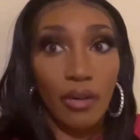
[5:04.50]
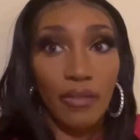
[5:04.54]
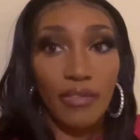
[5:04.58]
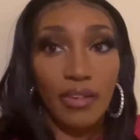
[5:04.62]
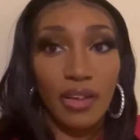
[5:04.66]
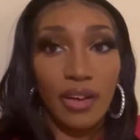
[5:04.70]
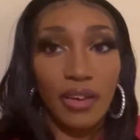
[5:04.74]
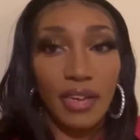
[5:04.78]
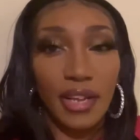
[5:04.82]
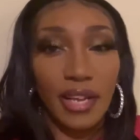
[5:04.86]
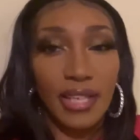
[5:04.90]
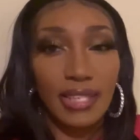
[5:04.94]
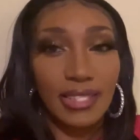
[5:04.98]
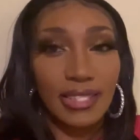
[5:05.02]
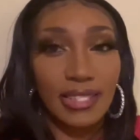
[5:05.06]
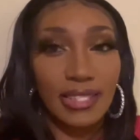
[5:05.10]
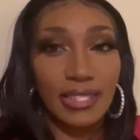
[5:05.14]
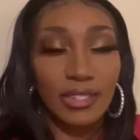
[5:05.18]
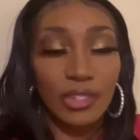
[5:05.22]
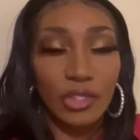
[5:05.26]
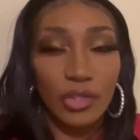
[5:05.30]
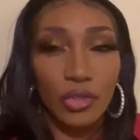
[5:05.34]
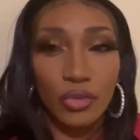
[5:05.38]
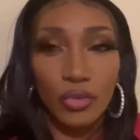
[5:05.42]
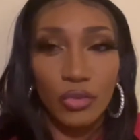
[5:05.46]

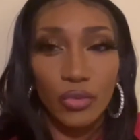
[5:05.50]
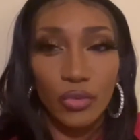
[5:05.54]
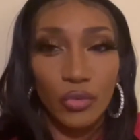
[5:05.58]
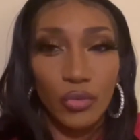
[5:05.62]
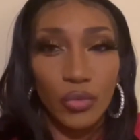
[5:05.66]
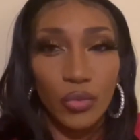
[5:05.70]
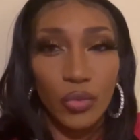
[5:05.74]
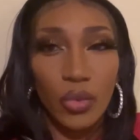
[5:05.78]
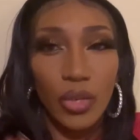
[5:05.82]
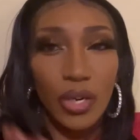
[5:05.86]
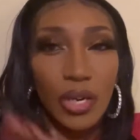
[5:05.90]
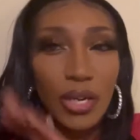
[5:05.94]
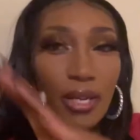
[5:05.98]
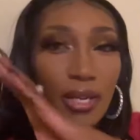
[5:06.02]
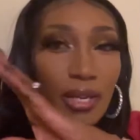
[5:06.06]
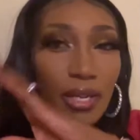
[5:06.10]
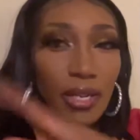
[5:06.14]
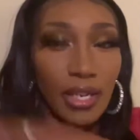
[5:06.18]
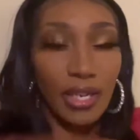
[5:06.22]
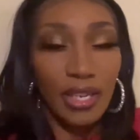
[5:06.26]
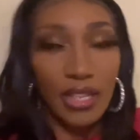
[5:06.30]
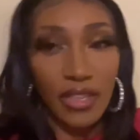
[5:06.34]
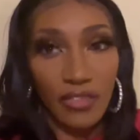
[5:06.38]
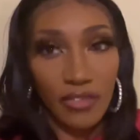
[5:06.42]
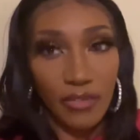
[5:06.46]
foundation to
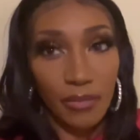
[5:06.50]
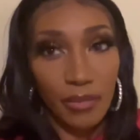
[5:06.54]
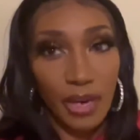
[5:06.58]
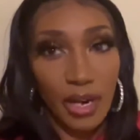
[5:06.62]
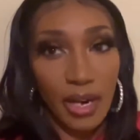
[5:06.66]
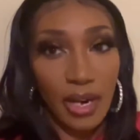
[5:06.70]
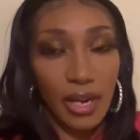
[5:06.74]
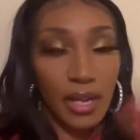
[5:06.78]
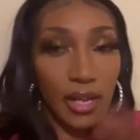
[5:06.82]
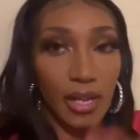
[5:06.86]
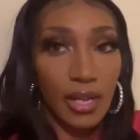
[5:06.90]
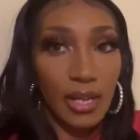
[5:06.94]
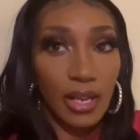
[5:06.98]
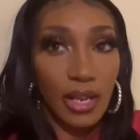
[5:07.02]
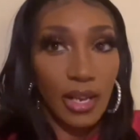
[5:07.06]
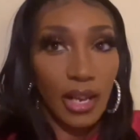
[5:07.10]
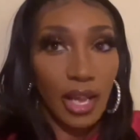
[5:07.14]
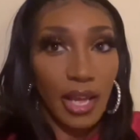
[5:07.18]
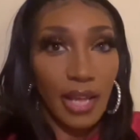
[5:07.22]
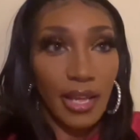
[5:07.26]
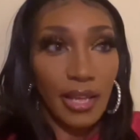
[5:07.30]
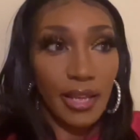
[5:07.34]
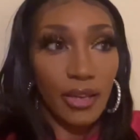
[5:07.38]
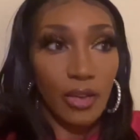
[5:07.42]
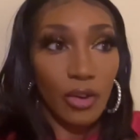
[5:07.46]
live by.
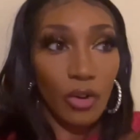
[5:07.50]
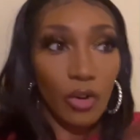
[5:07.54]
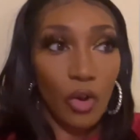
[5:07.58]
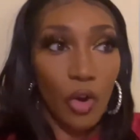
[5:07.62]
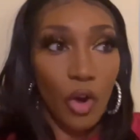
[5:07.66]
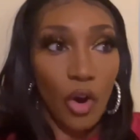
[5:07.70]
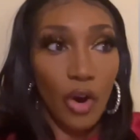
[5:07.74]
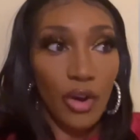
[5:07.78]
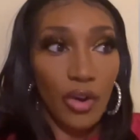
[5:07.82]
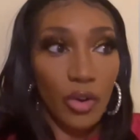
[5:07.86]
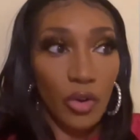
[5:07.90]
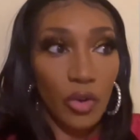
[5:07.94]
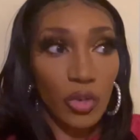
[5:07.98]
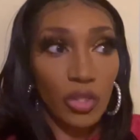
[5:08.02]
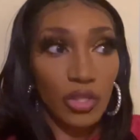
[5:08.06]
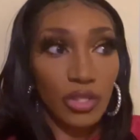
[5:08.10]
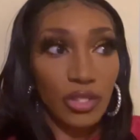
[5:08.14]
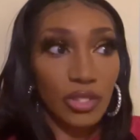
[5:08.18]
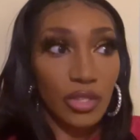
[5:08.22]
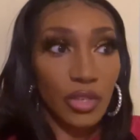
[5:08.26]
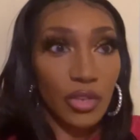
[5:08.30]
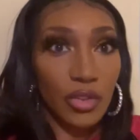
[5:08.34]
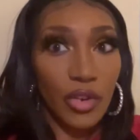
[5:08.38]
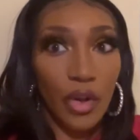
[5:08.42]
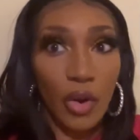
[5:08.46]
Like Carter and
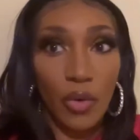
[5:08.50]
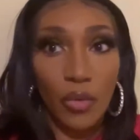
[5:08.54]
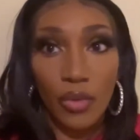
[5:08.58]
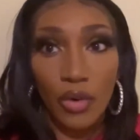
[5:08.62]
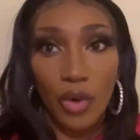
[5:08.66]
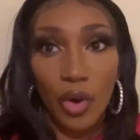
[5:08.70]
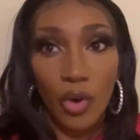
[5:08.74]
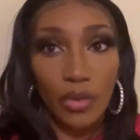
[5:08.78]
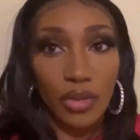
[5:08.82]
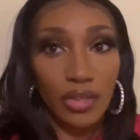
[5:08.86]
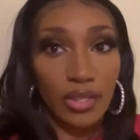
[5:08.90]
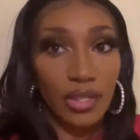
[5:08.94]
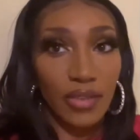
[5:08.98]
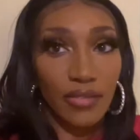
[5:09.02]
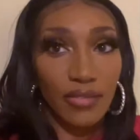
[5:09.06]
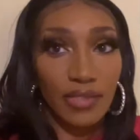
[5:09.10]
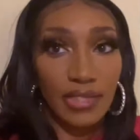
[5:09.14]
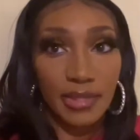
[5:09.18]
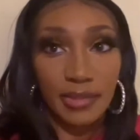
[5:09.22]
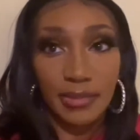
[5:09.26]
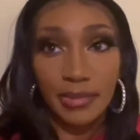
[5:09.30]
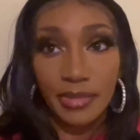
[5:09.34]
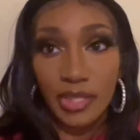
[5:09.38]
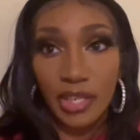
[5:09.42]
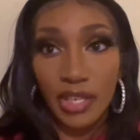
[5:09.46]
Crystal don't know the
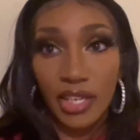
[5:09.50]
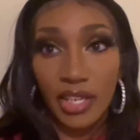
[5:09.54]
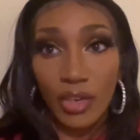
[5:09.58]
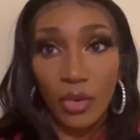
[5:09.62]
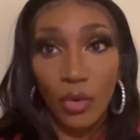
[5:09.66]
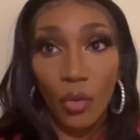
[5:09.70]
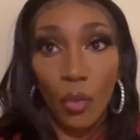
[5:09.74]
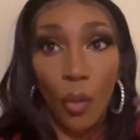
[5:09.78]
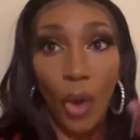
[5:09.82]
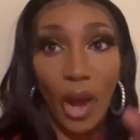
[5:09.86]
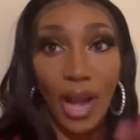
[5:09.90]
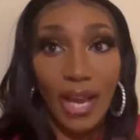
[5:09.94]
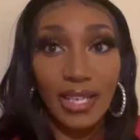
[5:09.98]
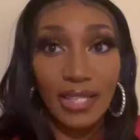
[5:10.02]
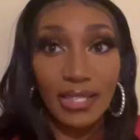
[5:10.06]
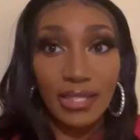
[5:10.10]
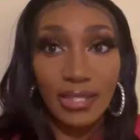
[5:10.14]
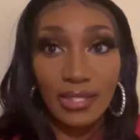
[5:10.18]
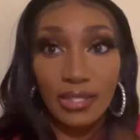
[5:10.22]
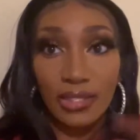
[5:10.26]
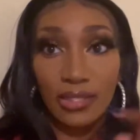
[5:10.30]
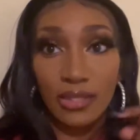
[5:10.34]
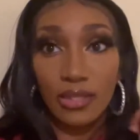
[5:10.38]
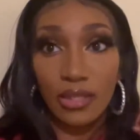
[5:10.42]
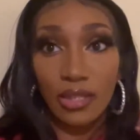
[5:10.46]
difference between
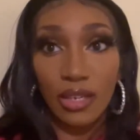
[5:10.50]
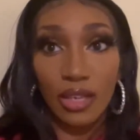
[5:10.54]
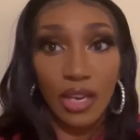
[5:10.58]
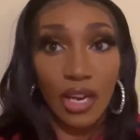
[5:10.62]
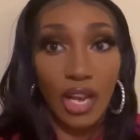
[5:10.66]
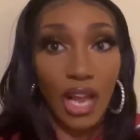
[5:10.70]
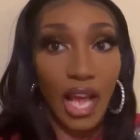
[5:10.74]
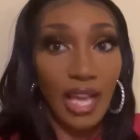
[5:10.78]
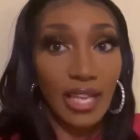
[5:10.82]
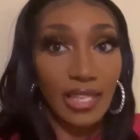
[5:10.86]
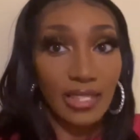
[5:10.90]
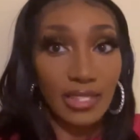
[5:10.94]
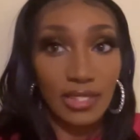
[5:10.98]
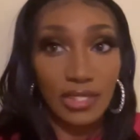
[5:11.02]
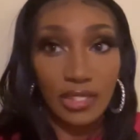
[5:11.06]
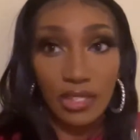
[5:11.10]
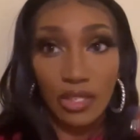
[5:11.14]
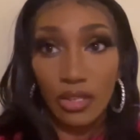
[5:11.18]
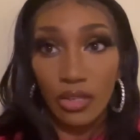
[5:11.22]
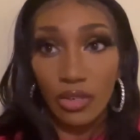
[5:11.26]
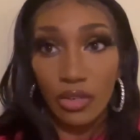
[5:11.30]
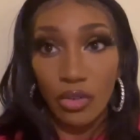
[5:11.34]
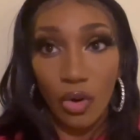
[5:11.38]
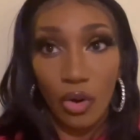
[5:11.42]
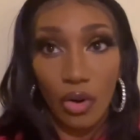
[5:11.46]
whites, lights,
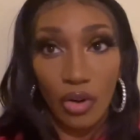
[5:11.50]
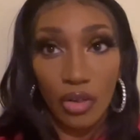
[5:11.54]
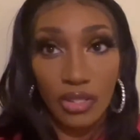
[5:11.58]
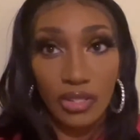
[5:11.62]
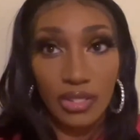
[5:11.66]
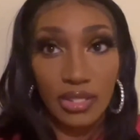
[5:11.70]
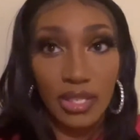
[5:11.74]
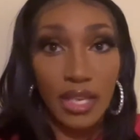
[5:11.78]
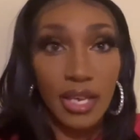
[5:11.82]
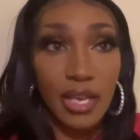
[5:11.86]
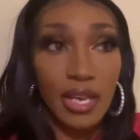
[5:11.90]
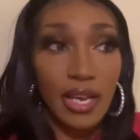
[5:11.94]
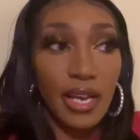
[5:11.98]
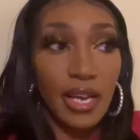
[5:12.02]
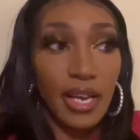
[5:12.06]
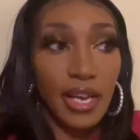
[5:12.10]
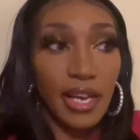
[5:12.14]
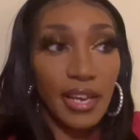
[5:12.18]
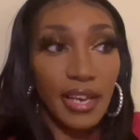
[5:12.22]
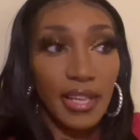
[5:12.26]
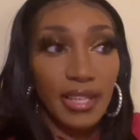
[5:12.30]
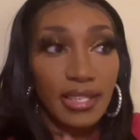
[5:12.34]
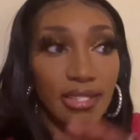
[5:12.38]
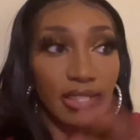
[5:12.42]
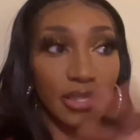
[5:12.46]
and darks,
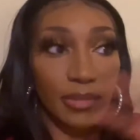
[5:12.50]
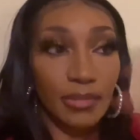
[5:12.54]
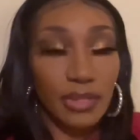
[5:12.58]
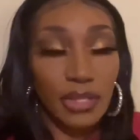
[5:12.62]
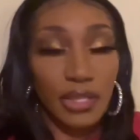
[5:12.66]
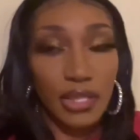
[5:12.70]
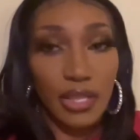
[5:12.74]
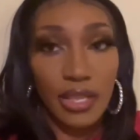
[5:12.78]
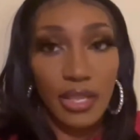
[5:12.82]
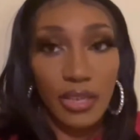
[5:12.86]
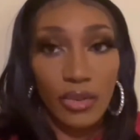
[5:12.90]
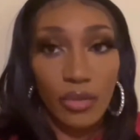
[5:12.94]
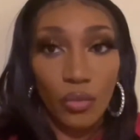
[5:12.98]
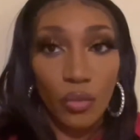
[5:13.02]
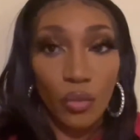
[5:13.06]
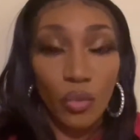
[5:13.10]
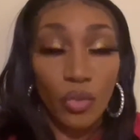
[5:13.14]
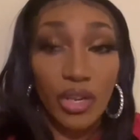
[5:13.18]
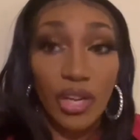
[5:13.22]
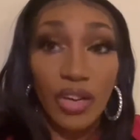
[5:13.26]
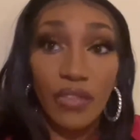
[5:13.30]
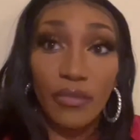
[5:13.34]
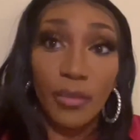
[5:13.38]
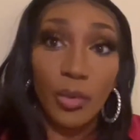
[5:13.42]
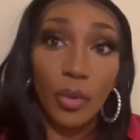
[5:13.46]
and that's something that
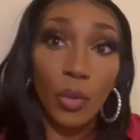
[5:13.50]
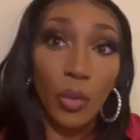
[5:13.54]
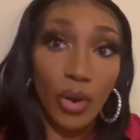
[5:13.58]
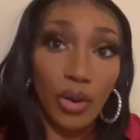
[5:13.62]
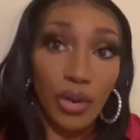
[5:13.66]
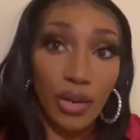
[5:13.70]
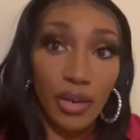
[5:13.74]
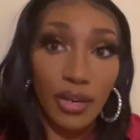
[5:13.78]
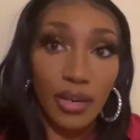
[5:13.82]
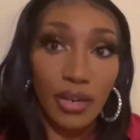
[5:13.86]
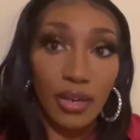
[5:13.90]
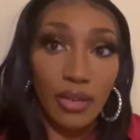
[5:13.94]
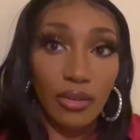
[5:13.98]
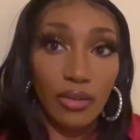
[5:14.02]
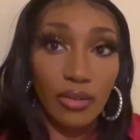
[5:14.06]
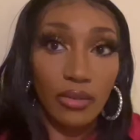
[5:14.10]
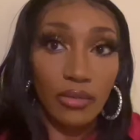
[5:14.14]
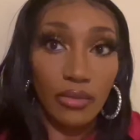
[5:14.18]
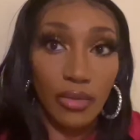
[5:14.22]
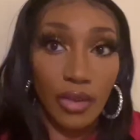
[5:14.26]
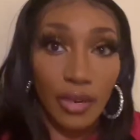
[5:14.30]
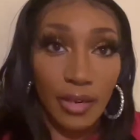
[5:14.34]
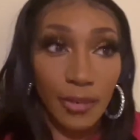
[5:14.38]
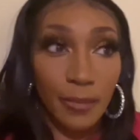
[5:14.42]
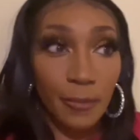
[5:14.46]
we have been working on,
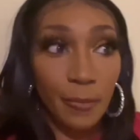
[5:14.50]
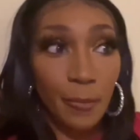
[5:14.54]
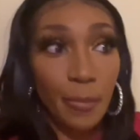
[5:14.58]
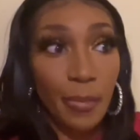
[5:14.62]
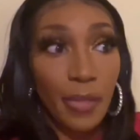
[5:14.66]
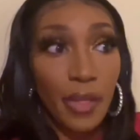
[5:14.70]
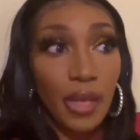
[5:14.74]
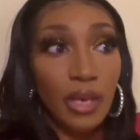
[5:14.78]
right?